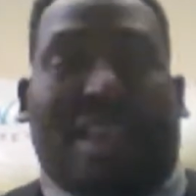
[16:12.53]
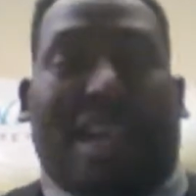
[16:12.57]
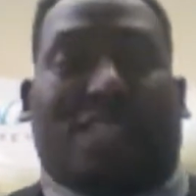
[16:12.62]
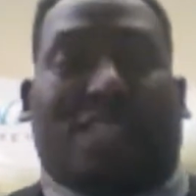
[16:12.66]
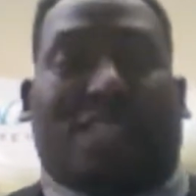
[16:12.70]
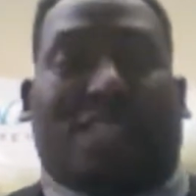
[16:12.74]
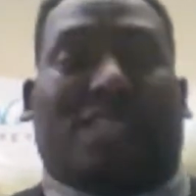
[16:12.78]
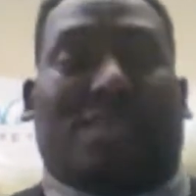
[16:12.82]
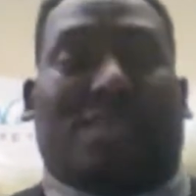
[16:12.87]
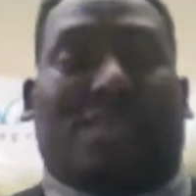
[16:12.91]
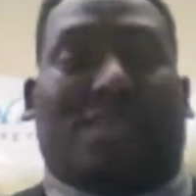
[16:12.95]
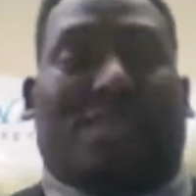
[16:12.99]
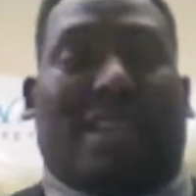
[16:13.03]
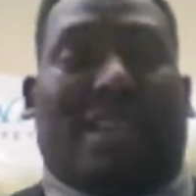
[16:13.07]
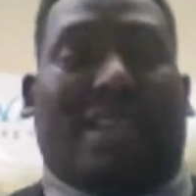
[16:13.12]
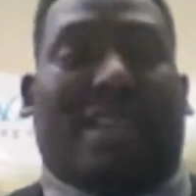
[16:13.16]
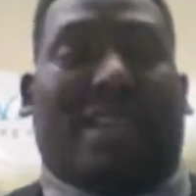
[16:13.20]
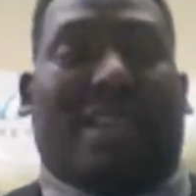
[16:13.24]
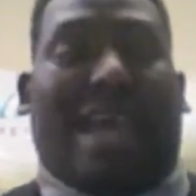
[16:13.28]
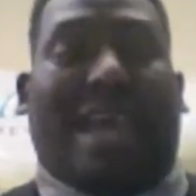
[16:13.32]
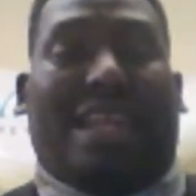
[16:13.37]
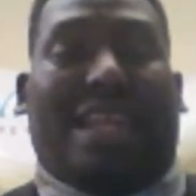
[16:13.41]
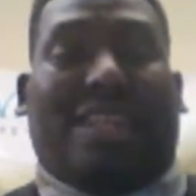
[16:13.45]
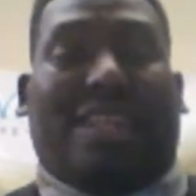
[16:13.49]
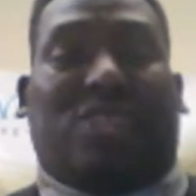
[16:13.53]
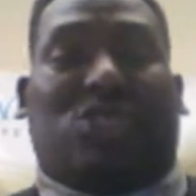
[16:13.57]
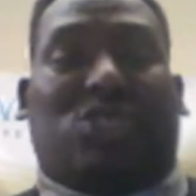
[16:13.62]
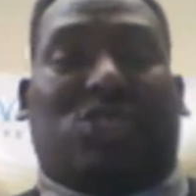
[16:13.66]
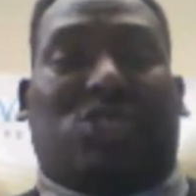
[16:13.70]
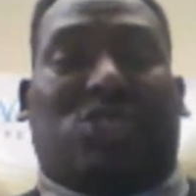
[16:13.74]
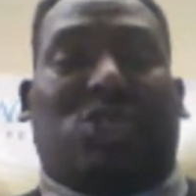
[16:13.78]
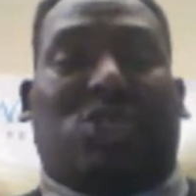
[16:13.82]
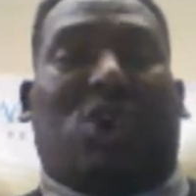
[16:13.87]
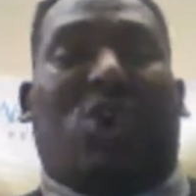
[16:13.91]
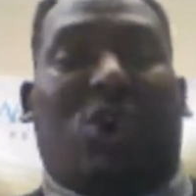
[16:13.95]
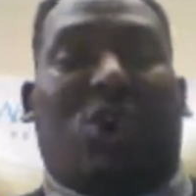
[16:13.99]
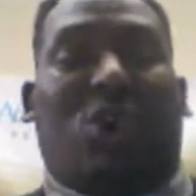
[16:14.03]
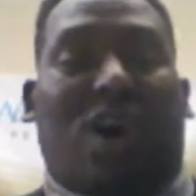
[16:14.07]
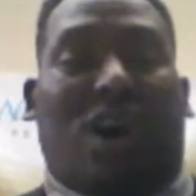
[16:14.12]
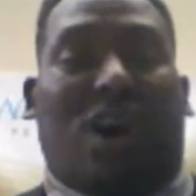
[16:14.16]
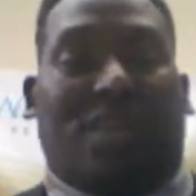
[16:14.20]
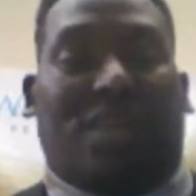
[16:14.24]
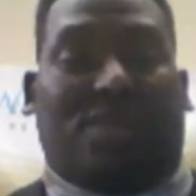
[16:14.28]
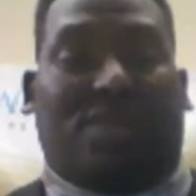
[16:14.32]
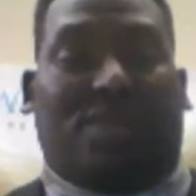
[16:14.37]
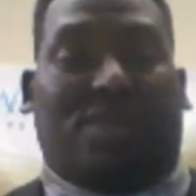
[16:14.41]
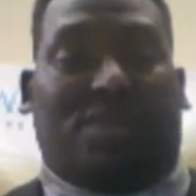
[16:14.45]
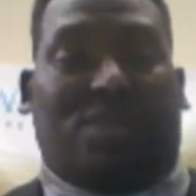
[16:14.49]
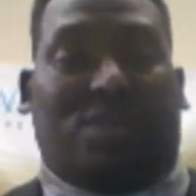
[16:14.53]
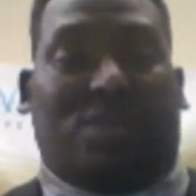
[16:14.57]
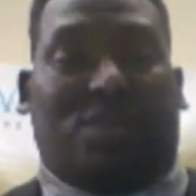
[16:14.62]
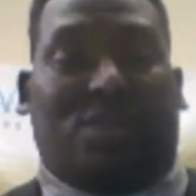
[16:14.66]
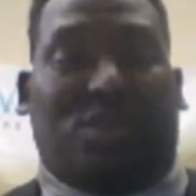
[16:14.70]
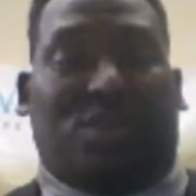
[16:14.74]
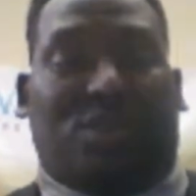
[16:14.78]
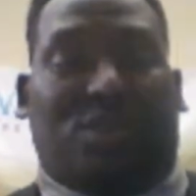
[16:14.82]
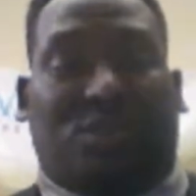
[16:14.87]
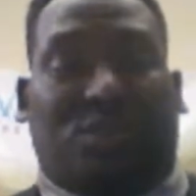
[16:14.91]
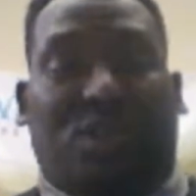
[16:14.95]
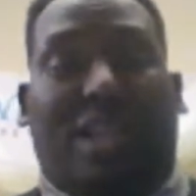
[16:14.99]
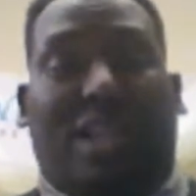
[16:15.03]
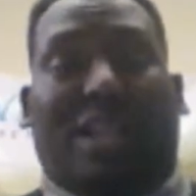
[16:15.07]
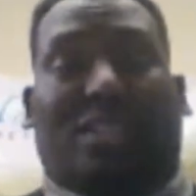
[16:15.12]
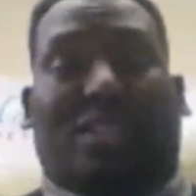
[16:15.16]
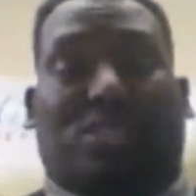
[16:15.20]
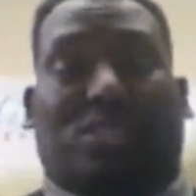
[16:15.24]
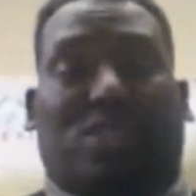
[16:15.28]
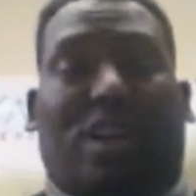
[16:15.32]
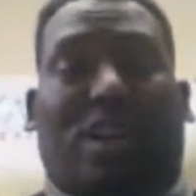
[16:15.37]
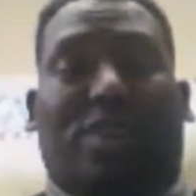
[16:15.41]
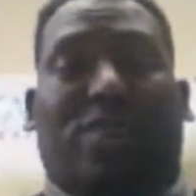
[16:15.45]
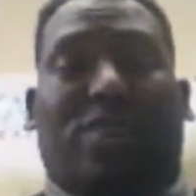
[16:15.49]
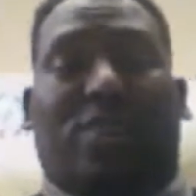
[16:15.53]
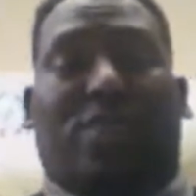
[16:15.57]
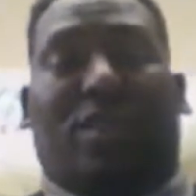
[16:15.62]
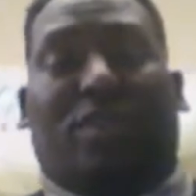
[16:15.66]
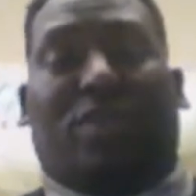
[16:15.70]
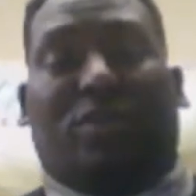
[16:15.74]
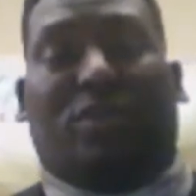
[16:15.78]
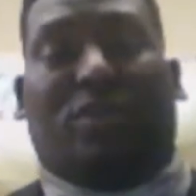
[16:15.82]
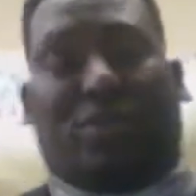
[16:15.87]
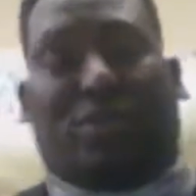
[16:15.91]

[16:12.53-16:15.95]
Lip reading: That's something that is so awesome to do. So let's start with